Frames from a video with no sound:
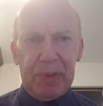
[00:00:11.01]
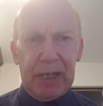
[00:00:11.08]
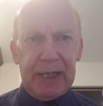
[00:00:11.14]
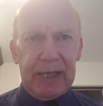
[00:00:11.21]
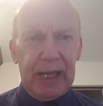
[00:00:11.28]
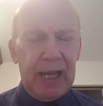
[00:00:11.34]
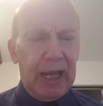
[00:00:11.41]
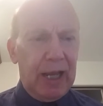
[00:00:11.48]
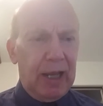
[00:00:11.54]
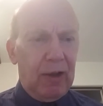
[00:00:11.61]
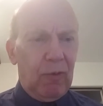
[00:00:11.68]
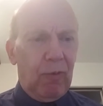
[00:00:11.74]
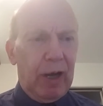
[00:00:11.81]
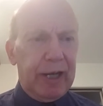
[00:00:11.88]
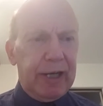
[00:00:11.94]
But
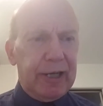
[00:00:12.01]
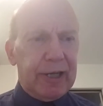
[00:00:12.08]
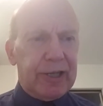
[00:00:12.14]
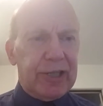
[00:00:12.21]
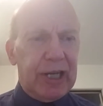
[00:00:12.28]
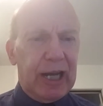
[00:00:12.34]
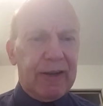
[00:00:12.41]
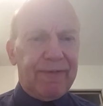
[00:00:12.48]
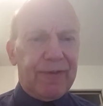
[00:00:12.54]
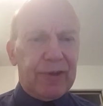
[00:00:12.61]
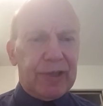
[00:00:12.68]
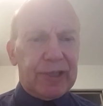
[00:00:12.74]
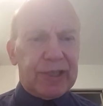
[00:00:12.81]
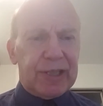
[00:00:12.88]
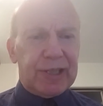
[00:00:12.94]
wanted to chat for
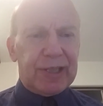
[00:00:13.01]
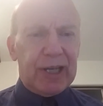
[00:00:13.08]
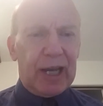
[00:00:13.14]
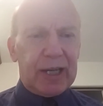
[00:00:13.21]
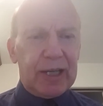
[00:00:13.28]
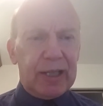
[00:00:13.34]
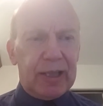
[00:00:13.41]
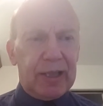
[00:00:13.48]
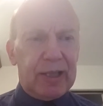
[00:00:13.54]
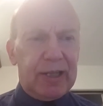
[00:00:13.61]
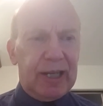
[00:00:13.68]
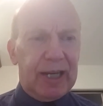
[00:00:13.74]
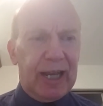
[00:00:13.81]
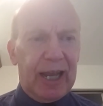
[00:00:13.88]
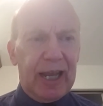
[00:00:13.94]
just a second
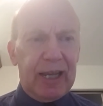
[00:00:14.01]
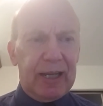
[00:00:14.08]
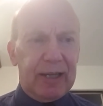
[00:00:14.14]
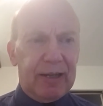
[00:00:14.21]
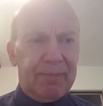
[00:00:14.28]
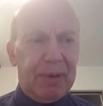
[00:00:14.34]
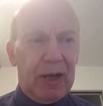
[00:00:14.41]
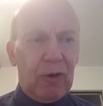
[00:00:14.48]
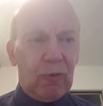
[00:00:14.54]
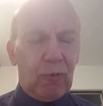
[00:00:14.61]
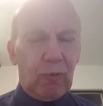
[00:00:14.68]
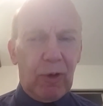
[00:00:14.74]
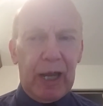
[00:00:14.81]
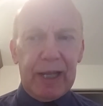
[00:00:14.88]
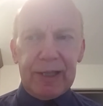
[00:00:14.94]
today
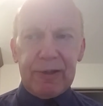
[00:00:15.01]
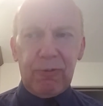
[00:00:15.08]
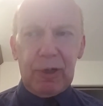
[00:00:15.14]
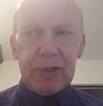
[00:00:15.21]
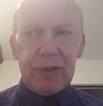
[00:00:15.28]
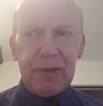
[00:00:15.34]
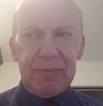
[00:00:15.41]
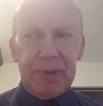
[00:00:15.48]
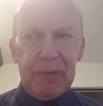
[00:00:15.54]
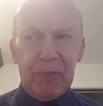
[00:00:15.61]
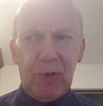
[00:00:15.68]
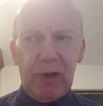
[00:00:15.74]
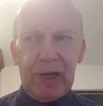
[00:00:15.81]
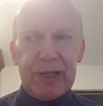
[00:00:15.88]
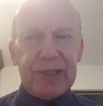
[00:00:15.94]
about rent. What could be
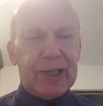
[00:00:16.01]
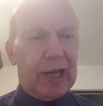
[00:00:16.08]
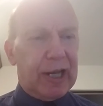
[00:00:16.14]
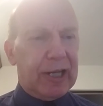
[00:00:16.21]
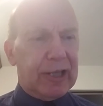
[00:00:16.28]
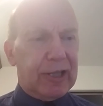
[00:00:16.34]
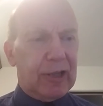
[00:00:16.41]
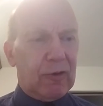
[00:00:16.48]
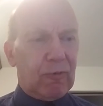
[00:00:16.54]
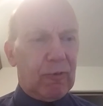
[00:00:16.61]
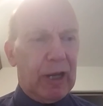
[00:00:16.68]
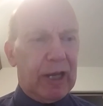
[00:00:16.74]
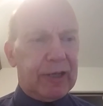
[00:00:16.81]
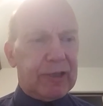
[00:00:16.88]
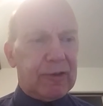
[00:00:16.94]
more exciting than
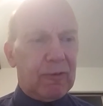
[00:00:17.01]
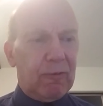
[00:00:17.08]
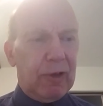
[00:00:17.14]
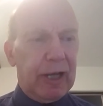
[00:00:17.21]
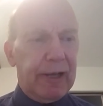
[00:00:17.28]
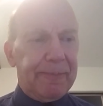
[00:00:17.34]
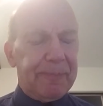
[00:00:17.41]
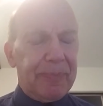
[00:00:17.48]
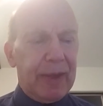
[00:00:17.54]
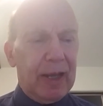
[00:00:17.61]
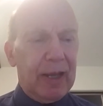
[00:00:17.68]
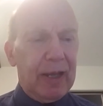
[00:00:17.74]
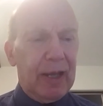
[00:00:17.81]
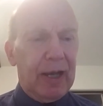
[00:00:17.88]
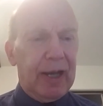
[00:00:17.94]
rent? Well,
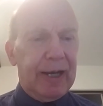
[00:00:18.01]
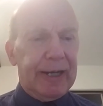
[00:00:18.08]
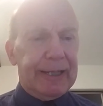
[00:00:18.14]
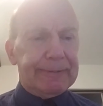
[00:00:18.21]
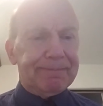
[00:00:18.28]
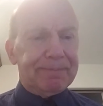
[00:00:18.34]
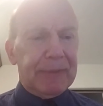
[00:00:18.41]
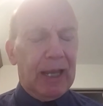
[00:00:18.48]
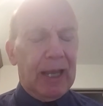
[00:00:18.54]
um,